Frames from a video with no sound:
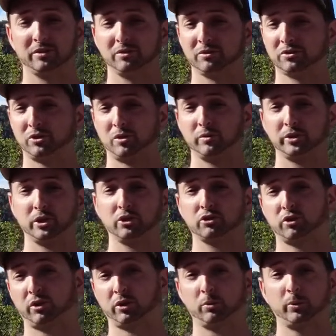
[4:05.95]
solving your
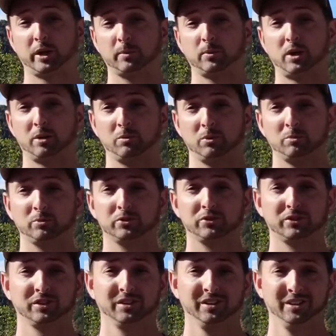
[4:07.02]
trailer brake problems,